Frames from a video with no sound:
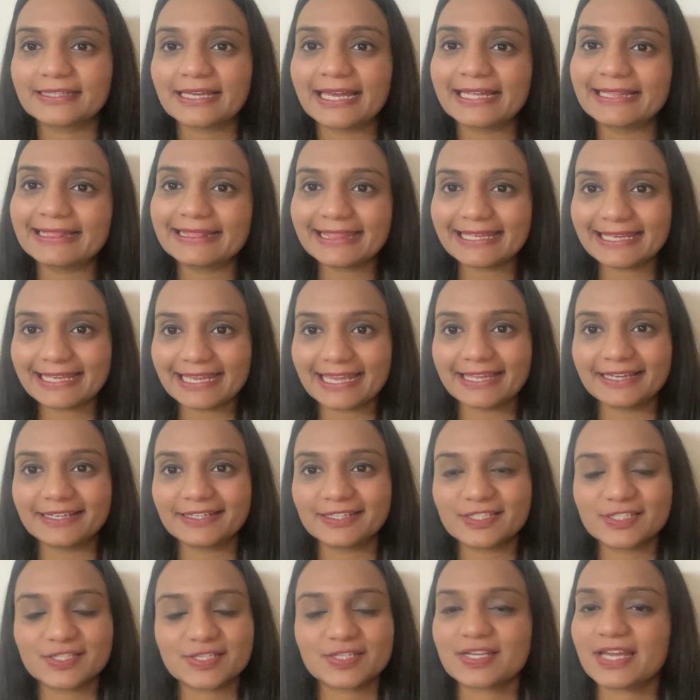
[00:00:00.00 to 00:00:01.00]
At the
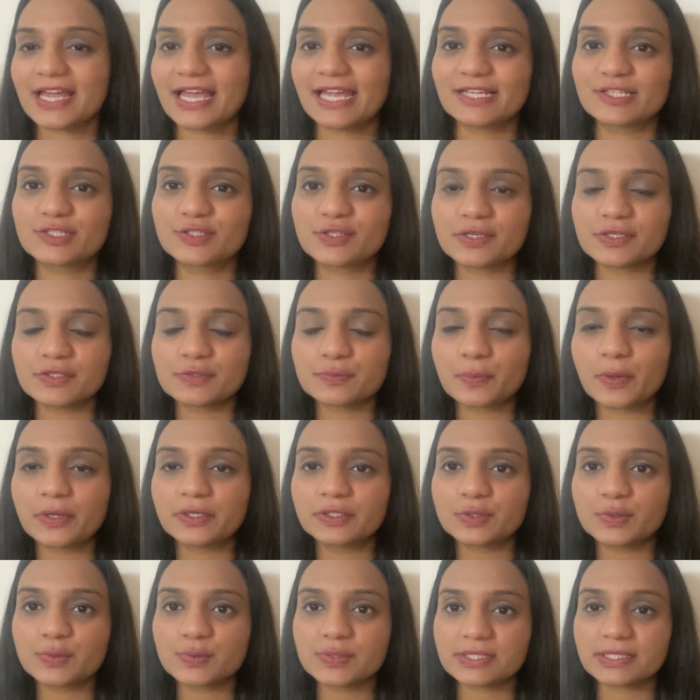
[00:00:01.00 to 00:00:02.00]
end, I just
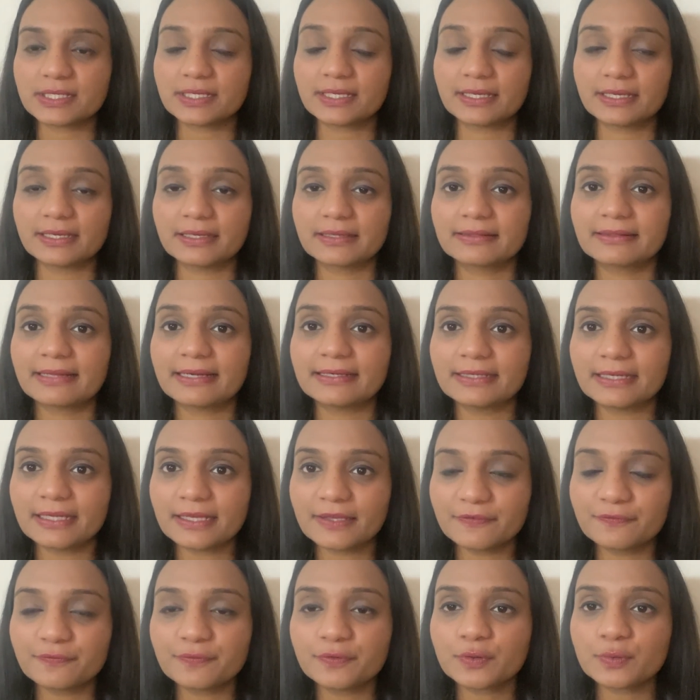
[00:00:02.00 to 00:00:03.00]
want to say that
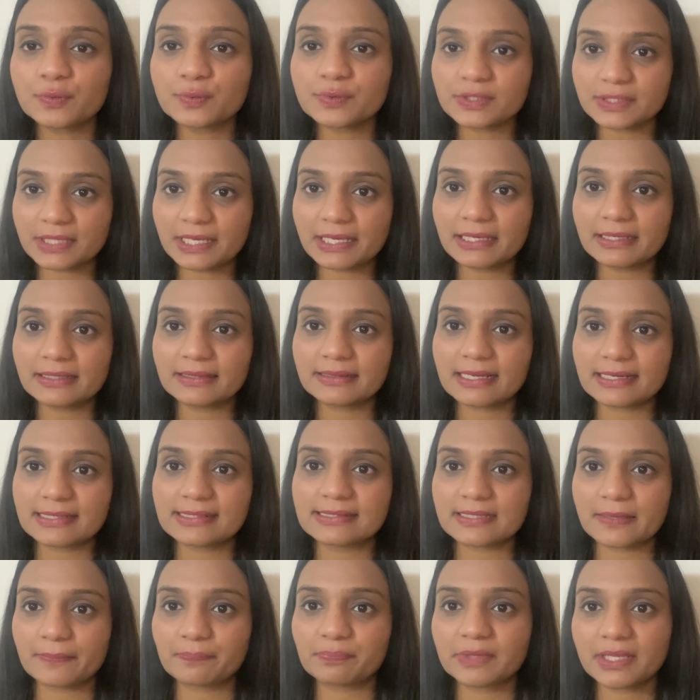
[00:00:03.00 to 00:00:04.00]
if you think
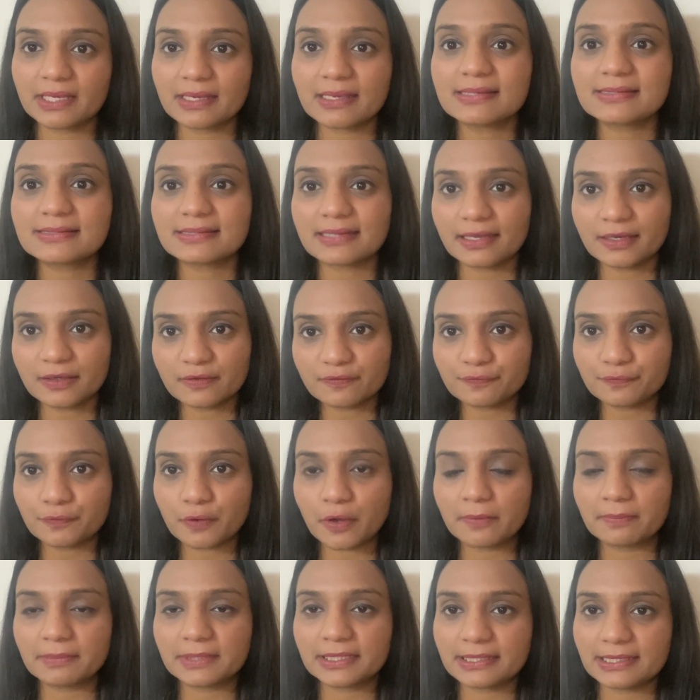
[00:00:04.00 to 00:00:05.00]
that something is
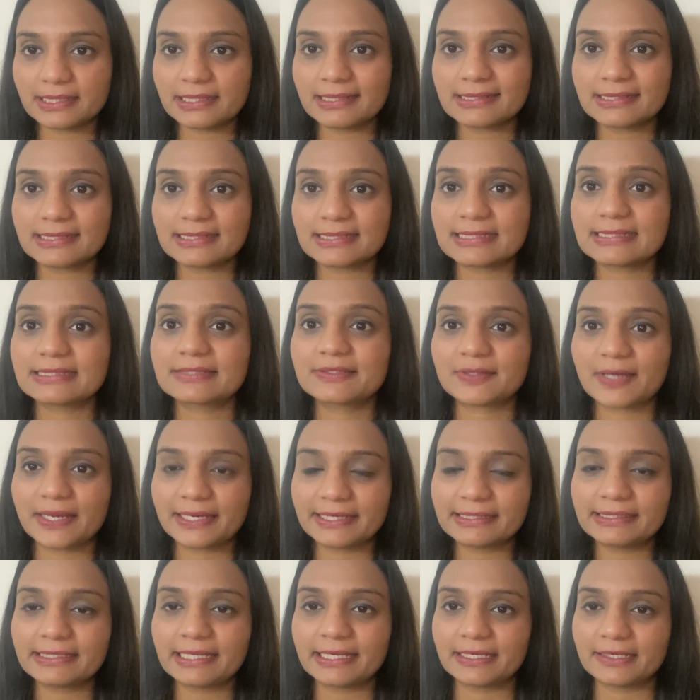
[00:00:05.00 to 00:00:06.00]
informal in
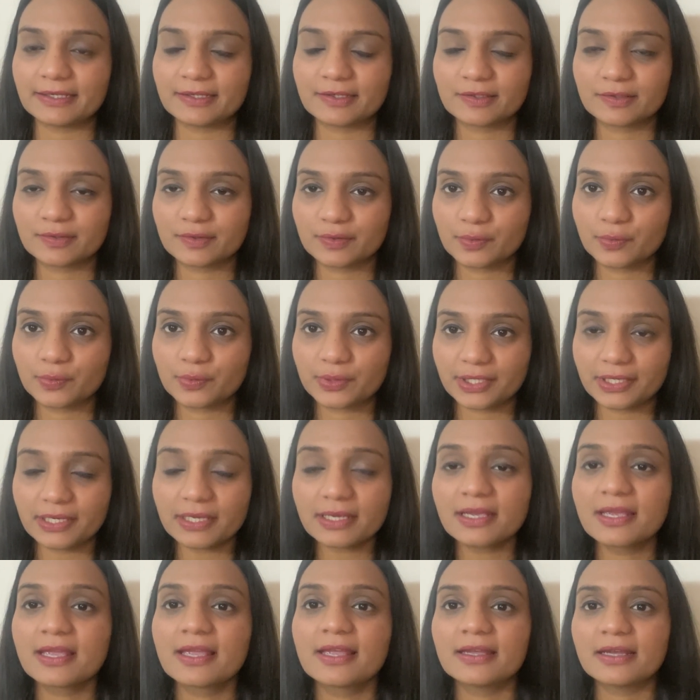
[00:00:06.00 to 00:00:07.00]
writing,
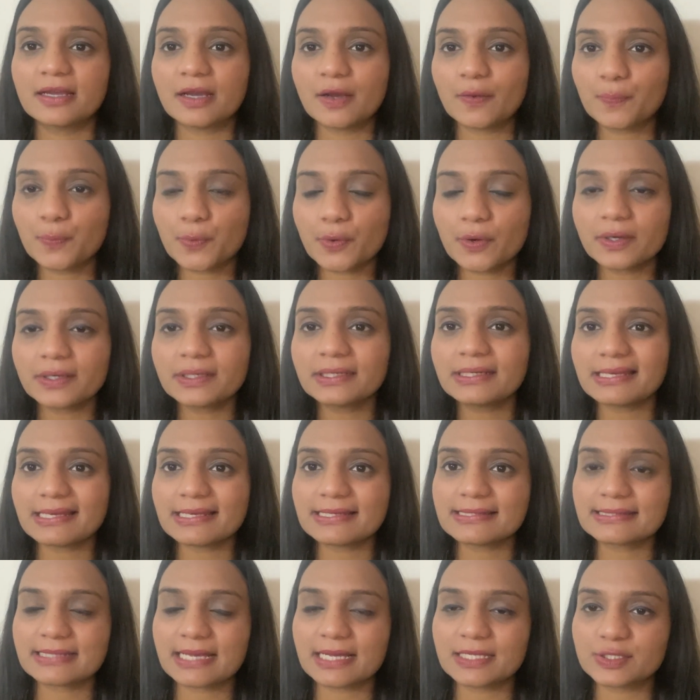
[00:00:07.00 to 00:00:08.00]
okay, a word
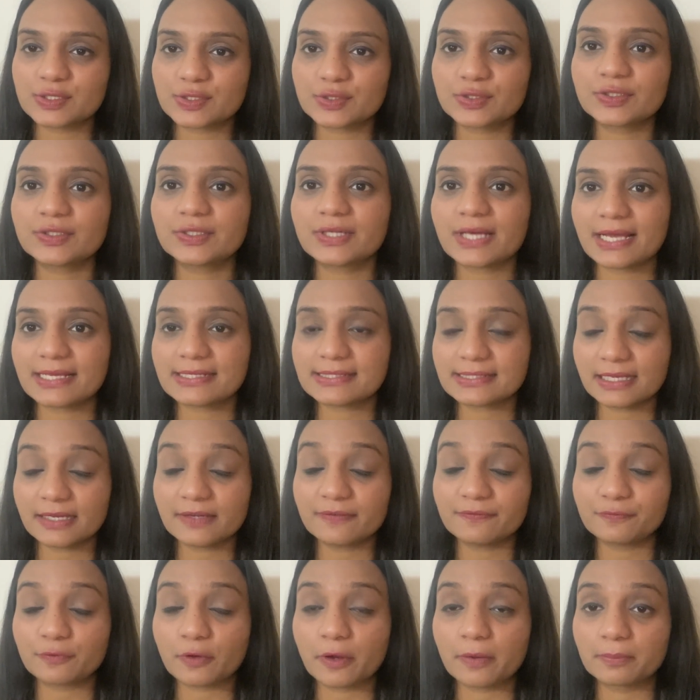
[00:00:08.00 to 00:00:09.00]
is considered as
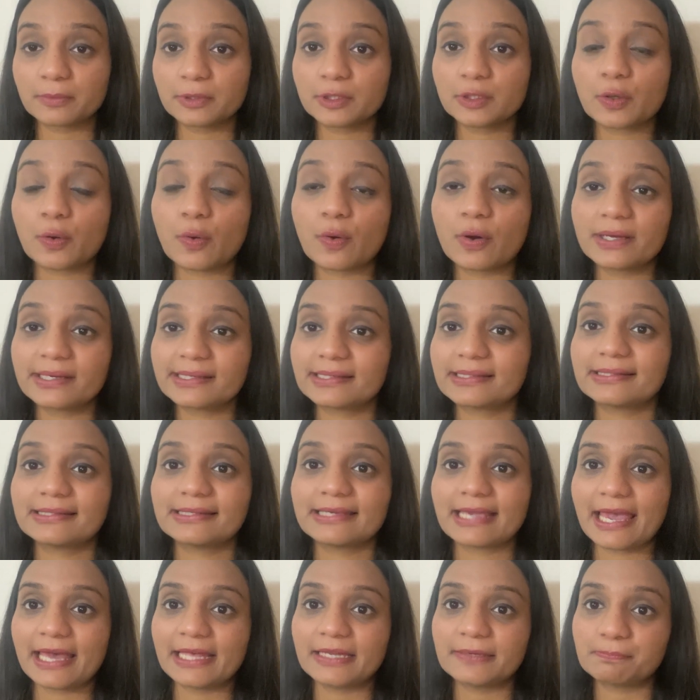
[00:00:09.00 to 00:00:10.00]
informal or
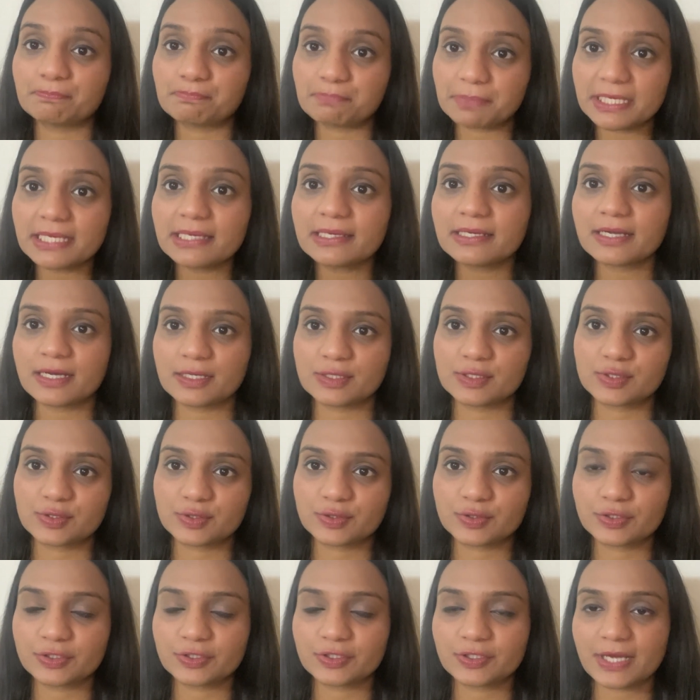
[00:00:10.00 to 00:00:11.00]
can be
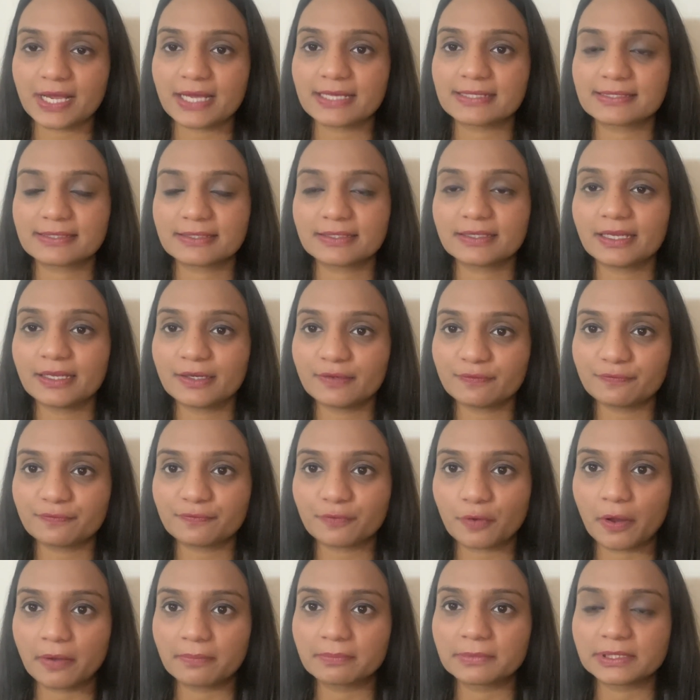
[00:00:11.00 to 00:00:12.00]
considered as an
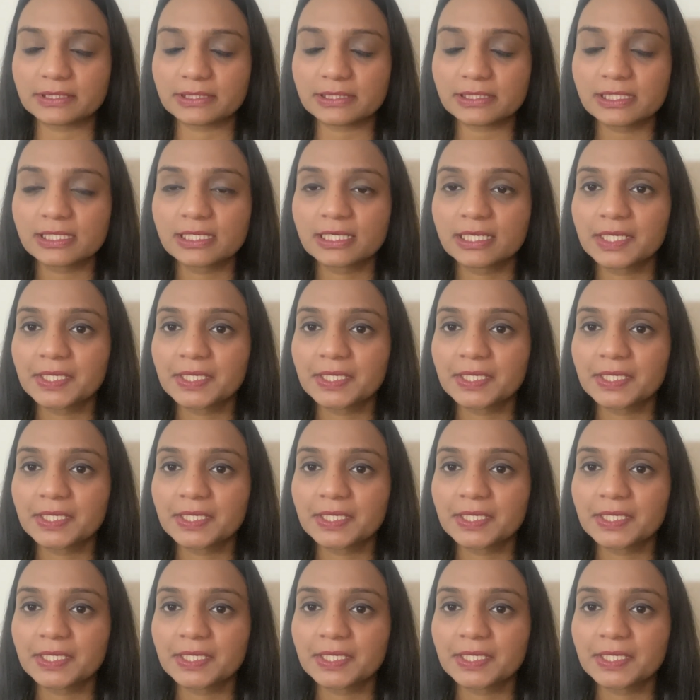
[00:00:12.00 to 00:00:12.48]
informal